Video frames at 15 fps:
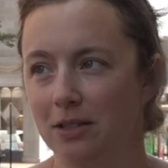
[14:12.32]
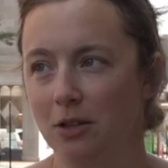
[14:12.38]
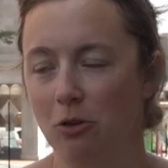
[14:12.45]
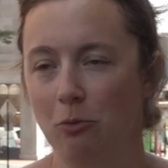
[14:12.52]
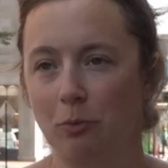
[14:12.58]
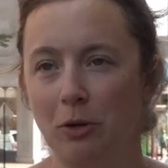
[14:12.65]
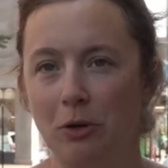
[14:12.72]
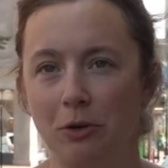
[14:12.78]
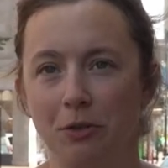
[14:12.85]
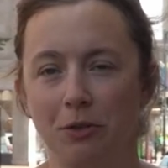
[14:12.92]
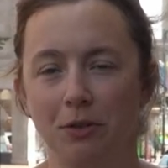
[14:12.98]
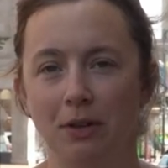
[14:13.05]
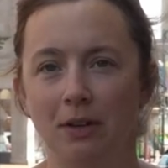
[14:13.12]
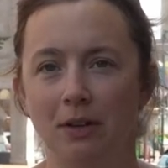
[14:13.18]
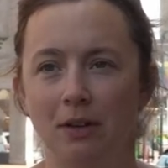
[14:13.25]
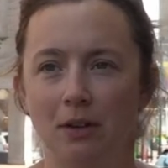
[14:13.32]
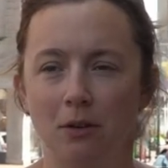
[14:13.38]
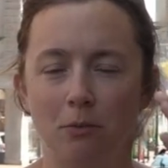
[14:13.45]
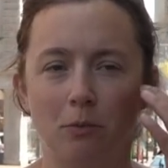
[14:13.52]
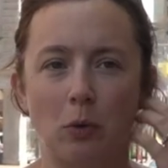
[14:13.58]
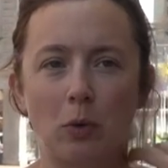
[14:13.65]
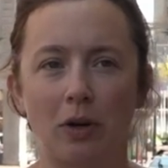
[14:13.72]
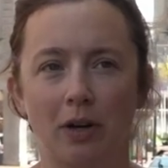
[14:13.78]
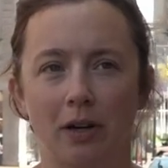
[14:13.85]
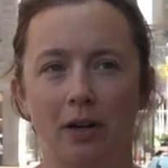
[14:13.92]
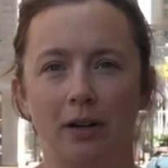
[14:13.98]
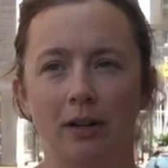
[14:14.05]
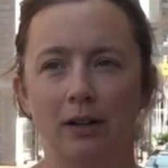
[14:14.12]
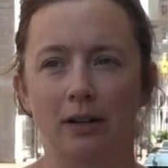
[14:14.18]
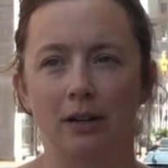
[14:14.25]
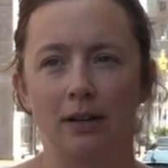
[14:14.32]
So both more